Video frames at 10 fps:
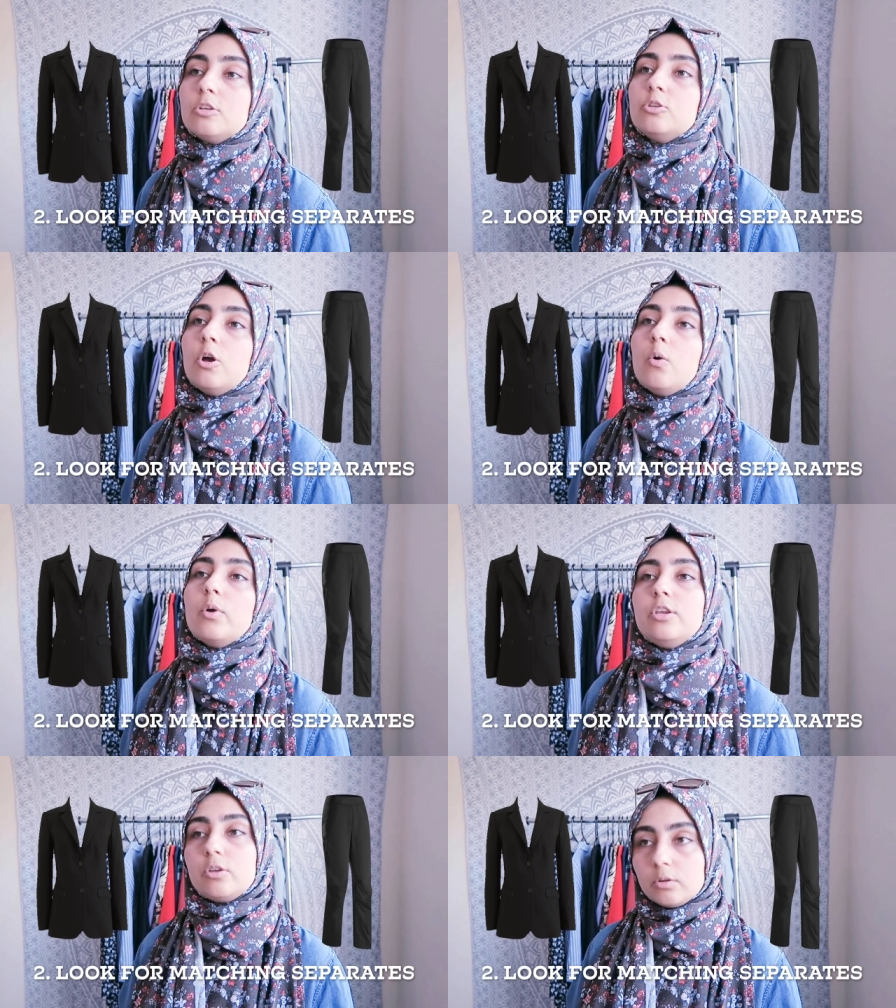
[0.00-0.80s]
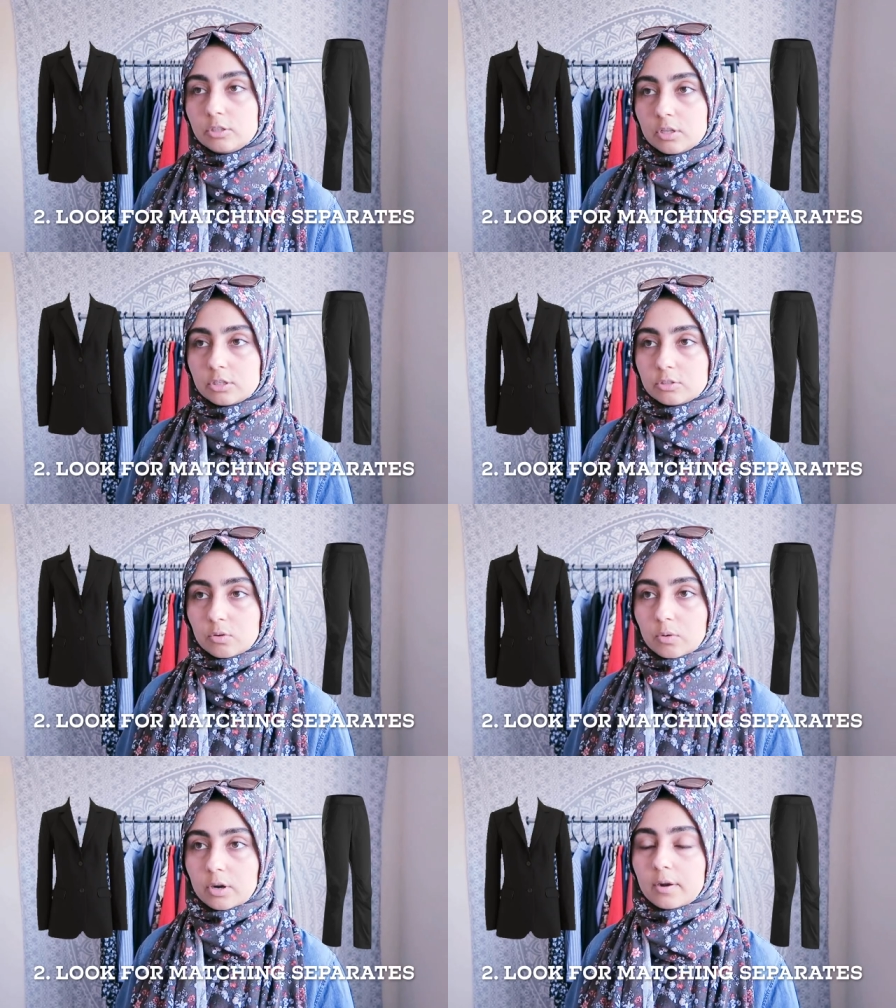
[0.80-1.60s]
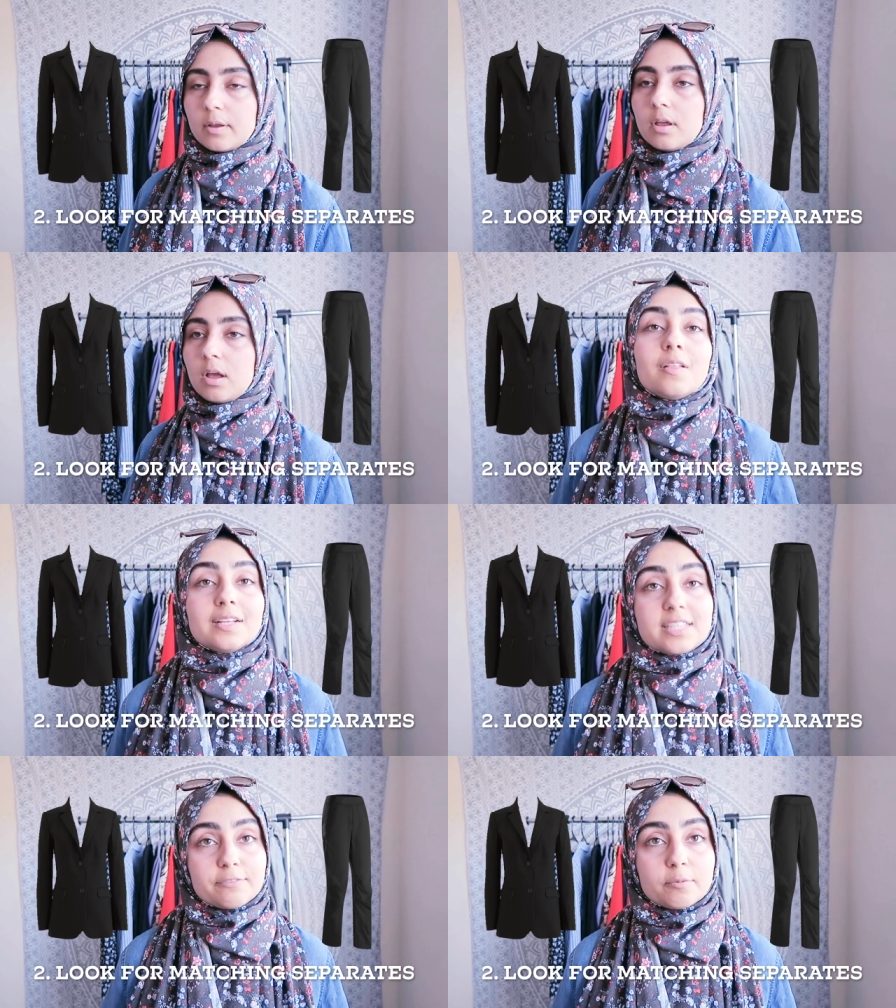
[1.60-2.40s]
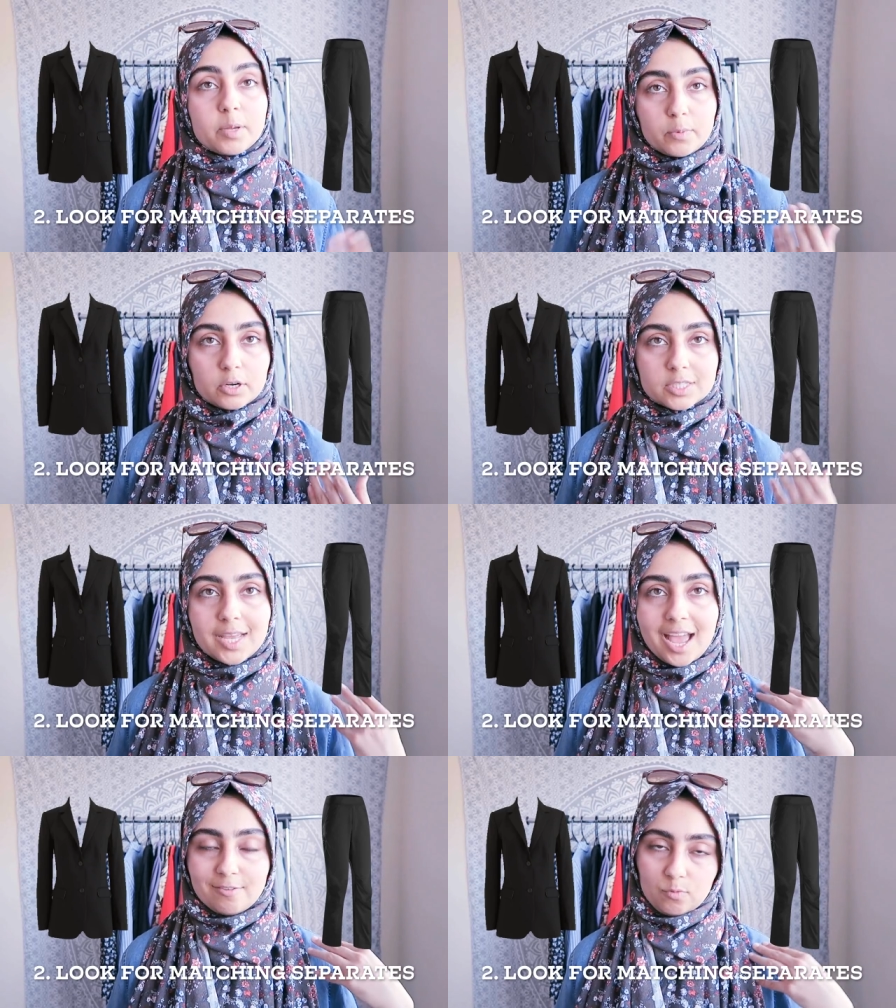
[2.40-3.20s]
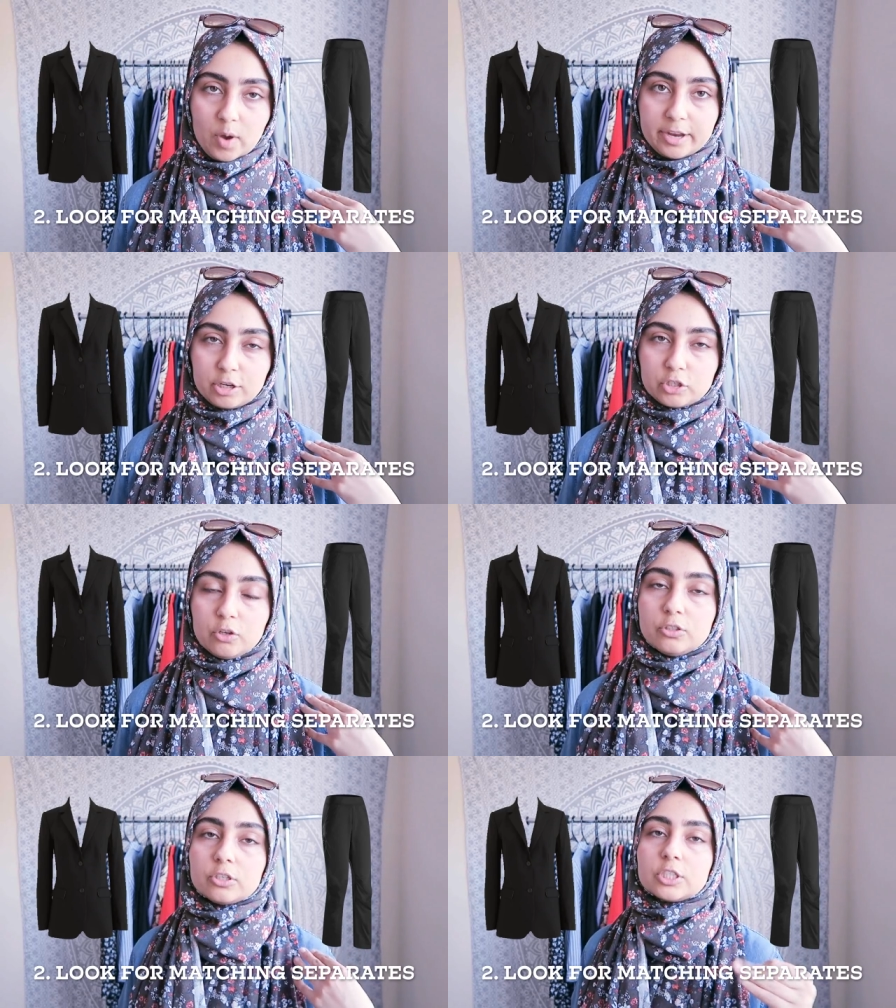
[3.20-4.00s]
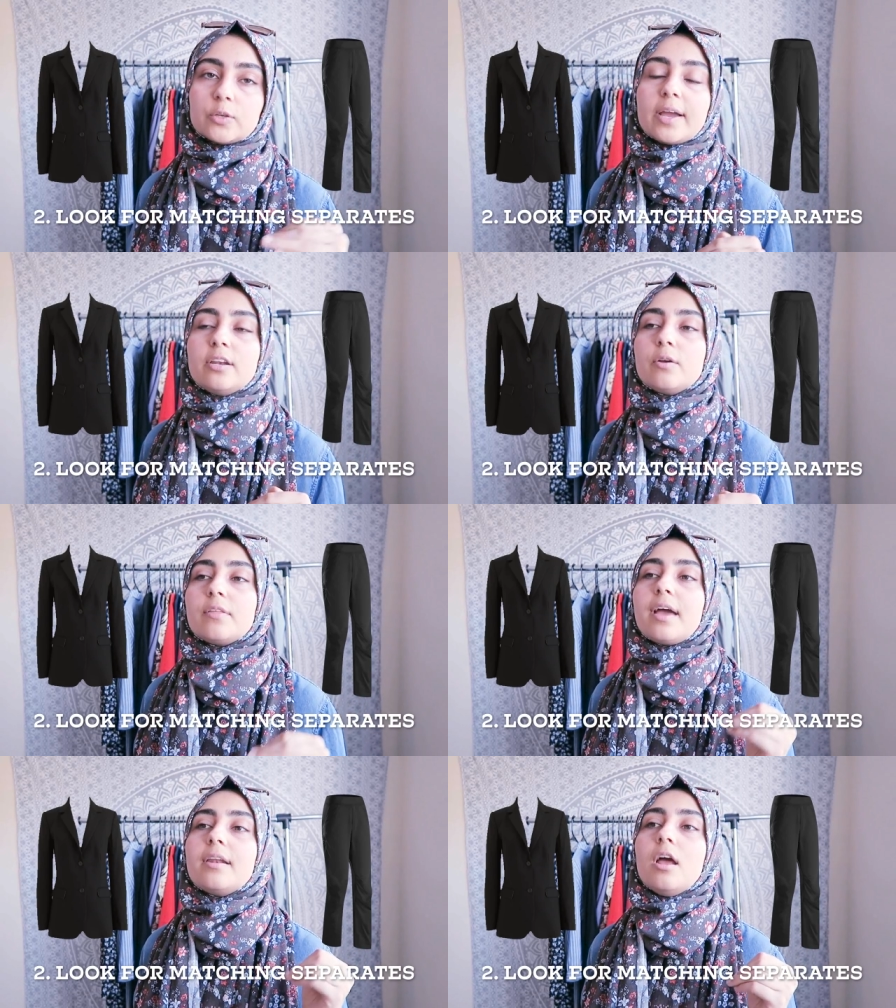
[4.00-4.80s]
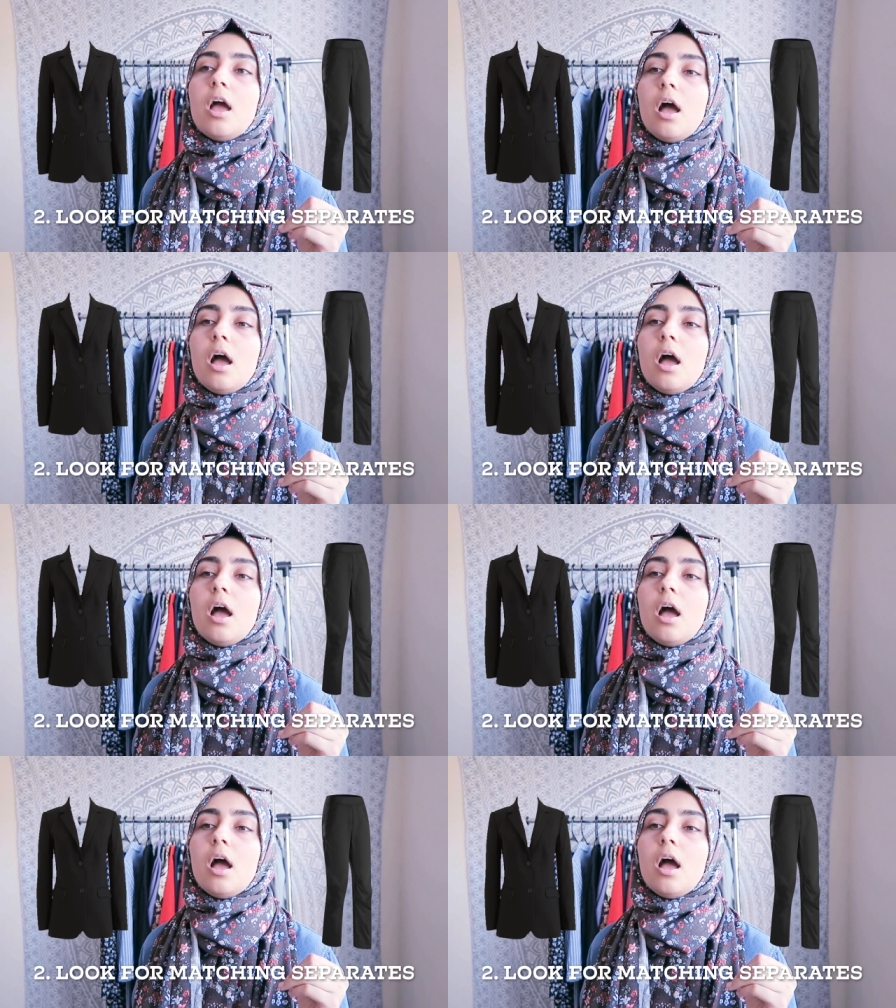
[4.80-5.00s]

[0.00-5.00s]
So when you go to the store, let's say for me personally, I have wider shoulders, so I know that